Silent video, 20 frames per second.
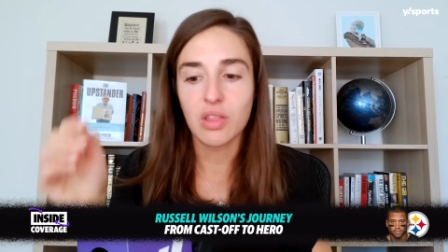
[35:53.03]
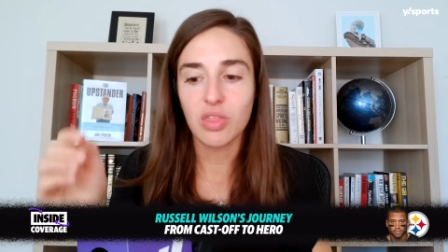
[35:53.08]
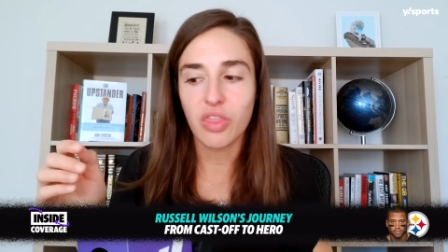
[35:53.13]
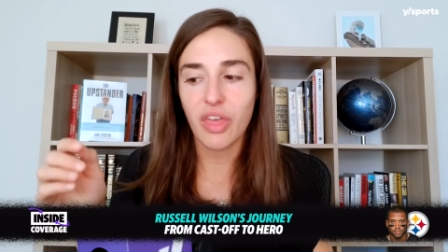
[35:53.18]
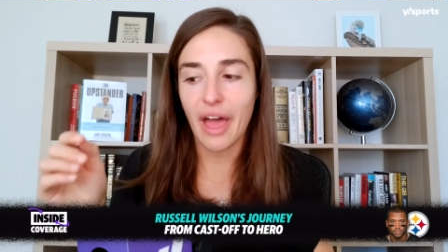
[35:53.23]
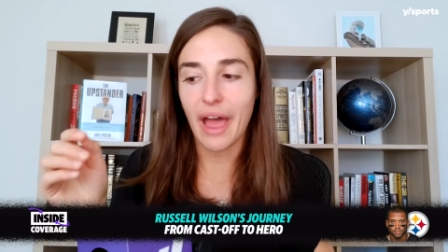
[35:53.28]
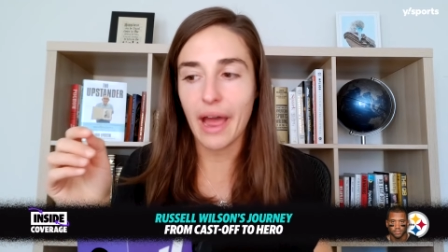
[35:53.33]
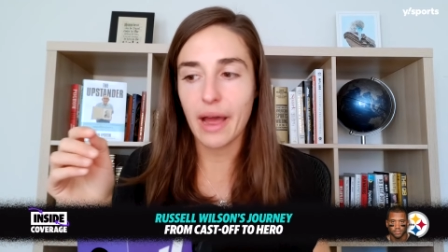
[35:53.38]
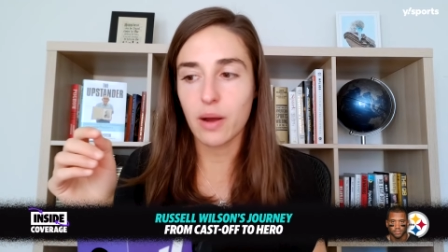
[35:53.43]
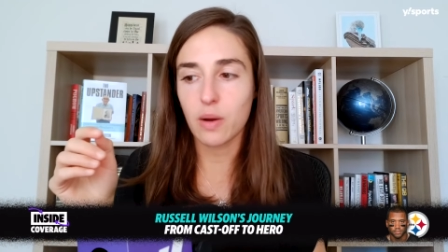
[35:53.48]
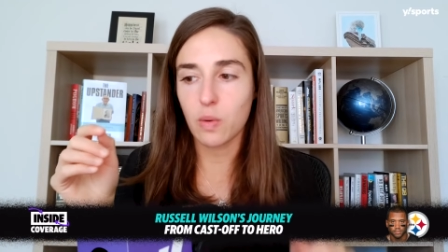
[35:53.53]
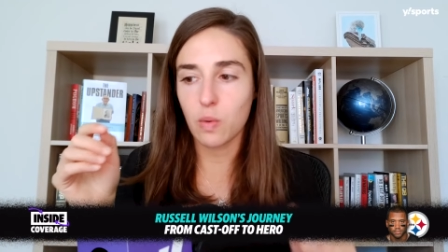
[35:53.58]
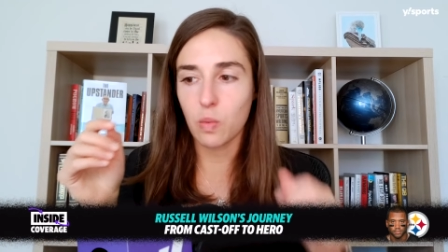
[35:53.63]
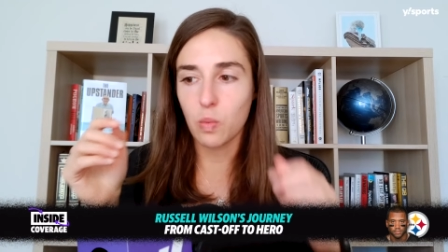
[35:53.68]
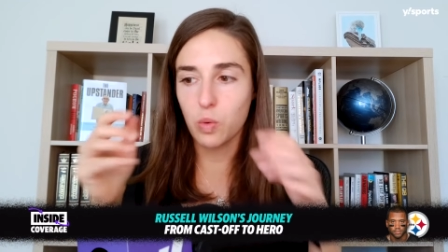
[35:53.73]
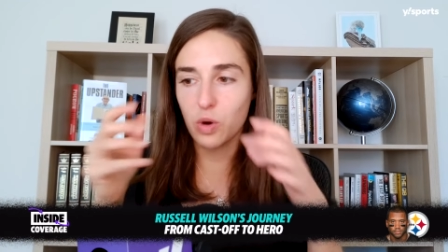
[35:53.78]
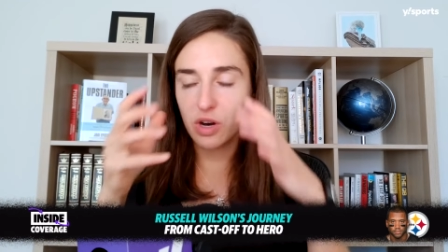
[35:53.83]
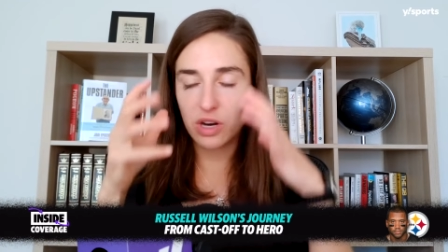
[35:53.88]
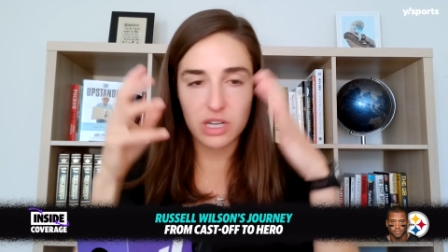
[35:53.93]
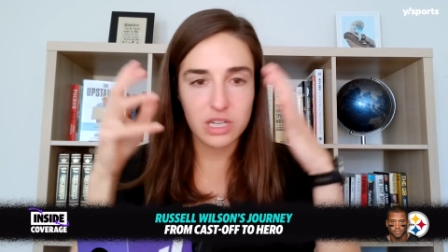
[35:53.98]
that
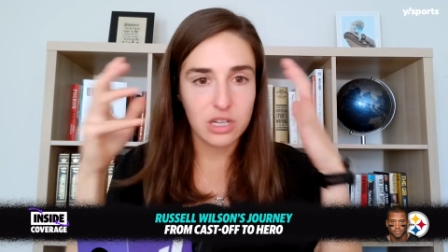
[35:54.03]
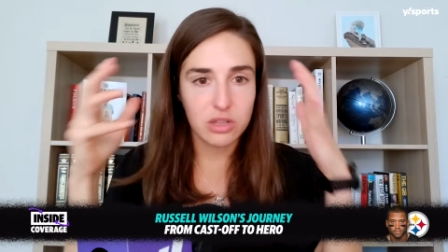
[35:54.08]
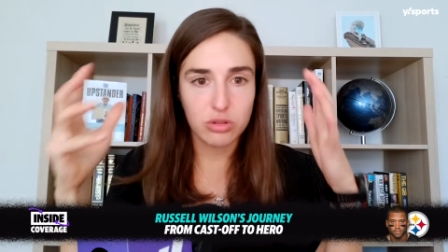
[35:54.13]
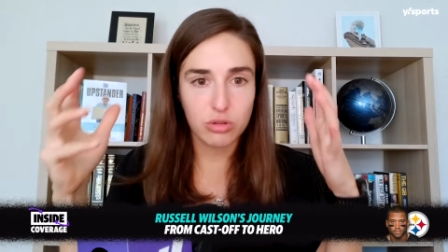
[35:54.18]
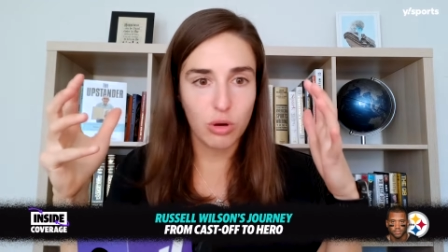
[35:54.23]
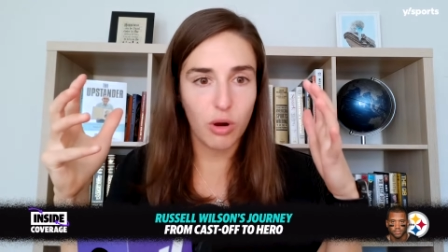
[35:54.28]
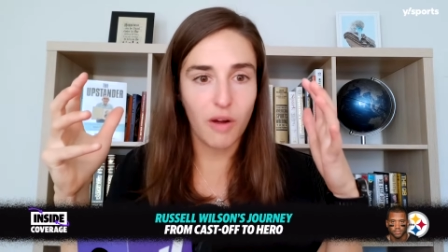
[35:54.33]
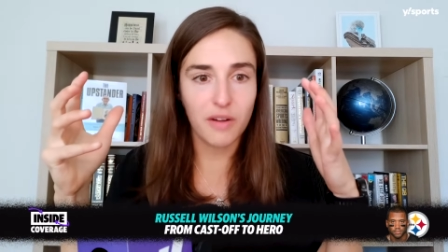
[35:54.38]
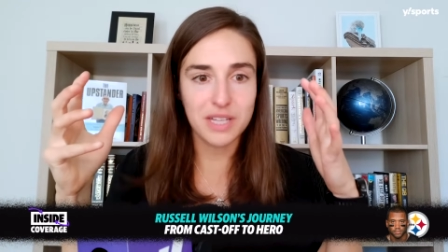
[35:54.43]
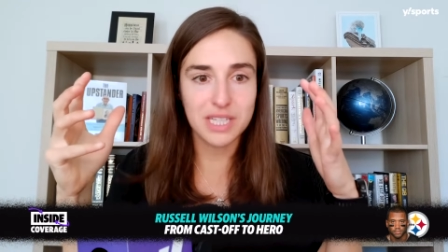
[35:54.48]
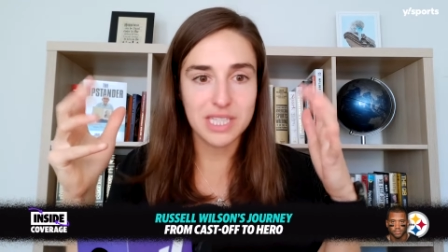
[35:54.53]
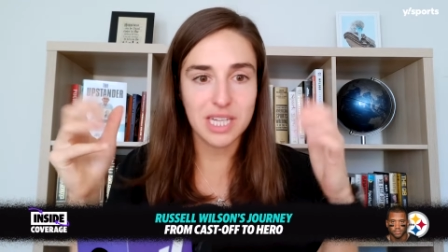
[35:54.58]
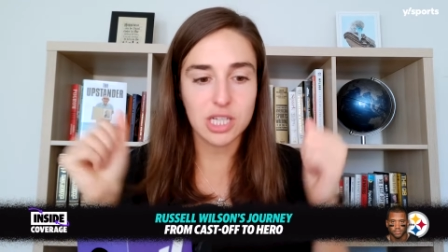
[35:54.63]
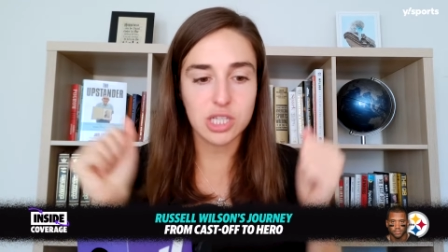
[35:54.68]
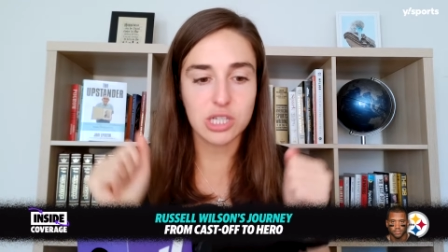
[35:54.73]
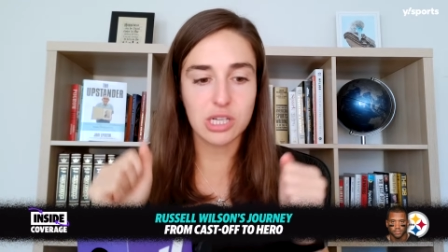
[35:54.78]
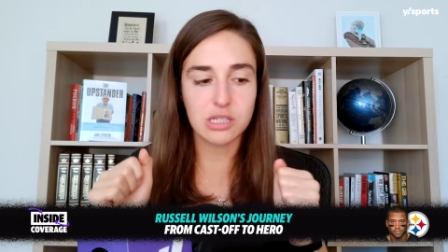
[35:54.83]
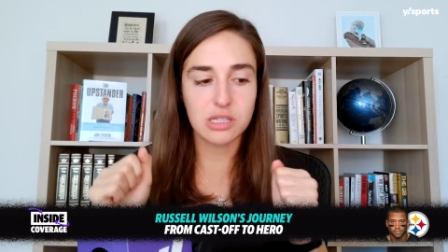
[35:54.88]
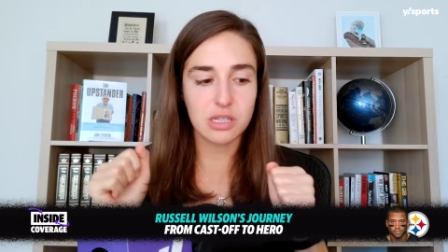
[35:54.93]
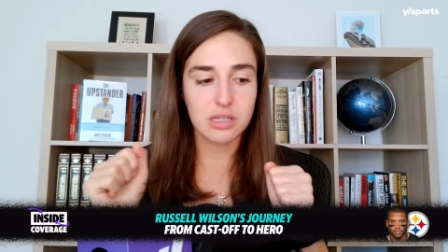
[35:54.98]
we're going to throw all these touchdowns.